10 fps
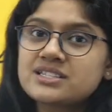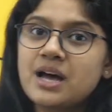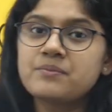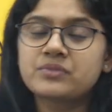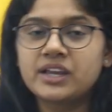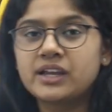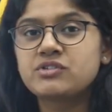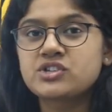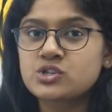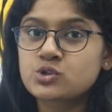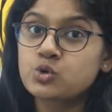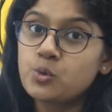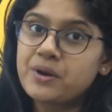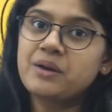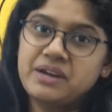is something which is
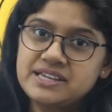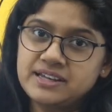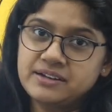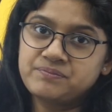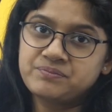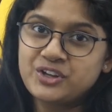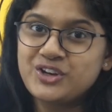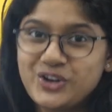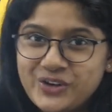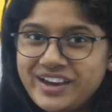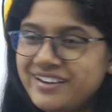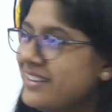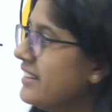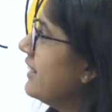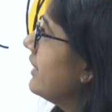super amazing. Okay.